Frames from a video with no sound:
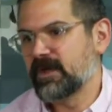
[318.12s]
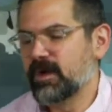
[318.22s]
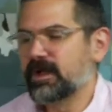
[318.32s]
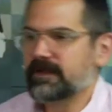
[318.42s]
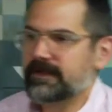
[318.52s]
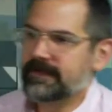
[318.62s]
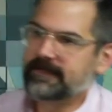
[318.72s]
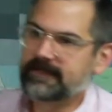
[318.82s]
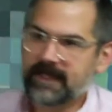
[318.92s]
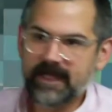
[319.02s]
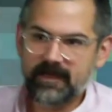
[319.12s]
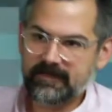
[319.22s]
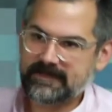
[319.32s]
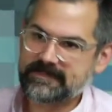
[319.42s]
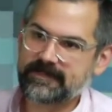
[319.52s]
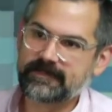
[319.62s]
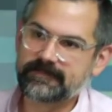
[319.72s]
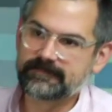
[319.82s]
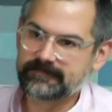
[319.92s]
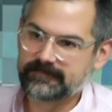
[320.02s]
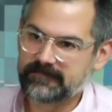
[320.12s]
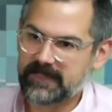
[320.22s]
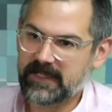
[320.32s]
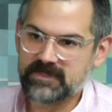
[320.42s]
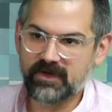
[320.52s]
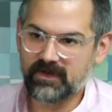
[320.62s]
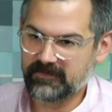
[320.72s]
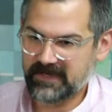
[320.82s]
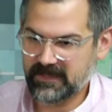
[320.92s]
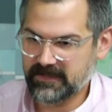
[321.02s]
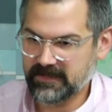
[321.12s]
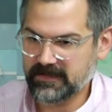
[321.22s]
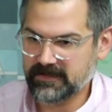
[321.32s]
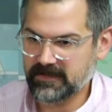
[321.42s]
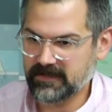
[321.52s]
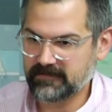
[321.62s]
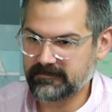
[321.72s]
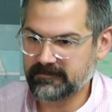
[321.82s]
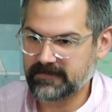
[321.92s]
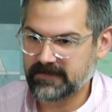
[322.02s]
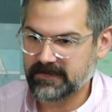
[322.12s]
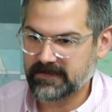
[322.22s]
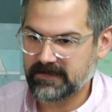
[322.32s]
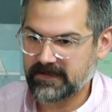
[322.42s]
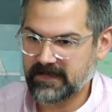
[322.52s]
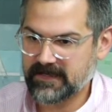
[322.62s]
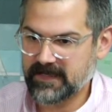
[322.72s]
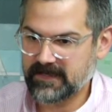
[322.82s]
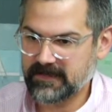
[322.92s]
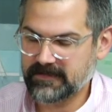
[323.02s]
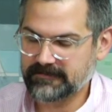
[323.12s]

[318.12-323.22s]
Well, yeah, it's all of it, I think, and not.